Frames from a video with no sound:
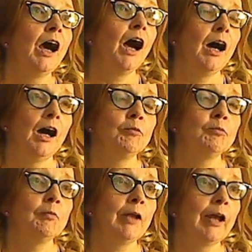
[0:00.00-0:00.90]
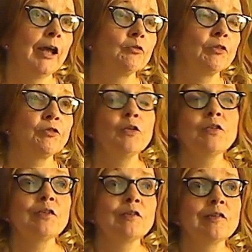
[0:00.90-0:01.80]
And
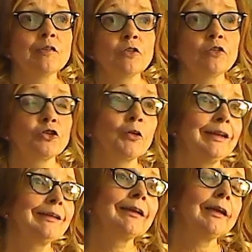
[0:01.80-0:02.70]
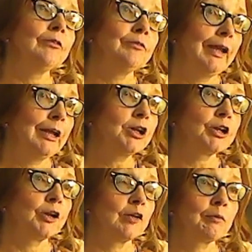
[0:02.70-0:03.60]
refuses to join the League of
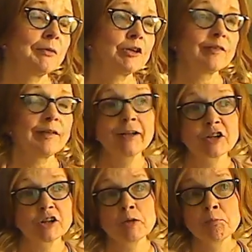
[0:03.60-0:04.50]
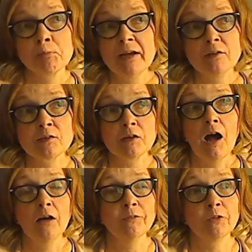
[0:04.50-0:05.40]
Nations, which is actually based
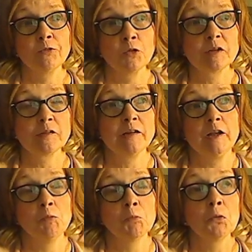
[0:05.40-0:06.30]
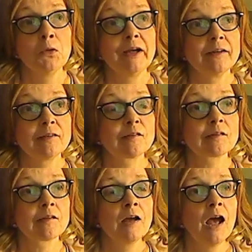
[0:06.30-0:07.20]
off the 14
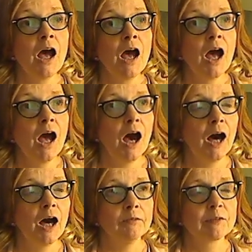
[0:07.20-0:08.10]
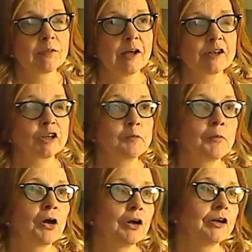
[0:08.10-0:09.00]
points. It's actually
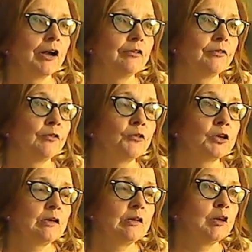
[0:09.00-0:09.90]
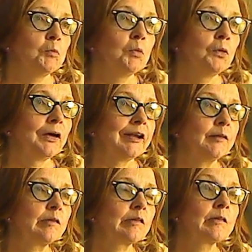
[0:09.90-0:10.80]
part of the 14
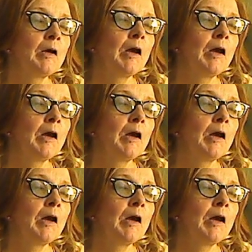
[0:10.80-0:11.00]
points,